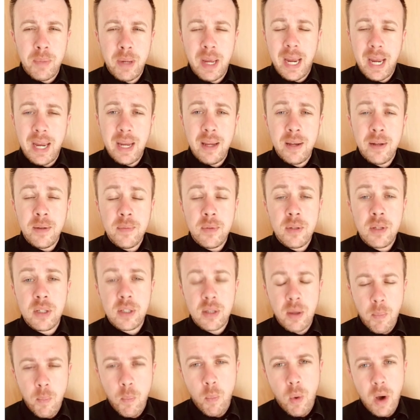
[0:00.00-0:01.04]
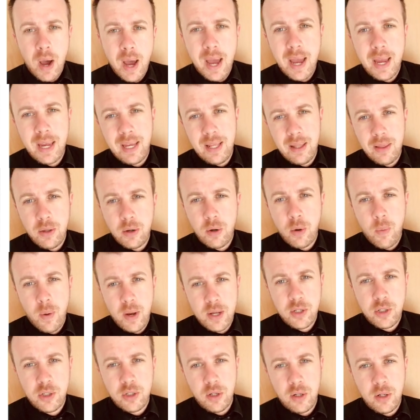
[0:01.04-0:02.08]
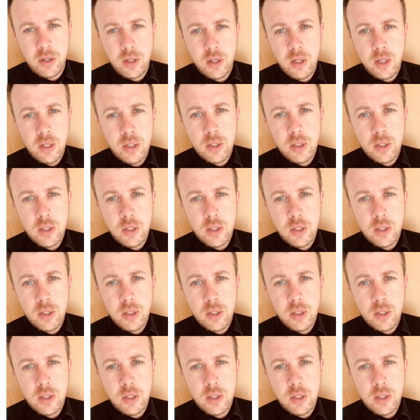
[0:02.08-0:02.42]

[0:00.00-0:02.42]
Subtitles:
be somewhere in the question.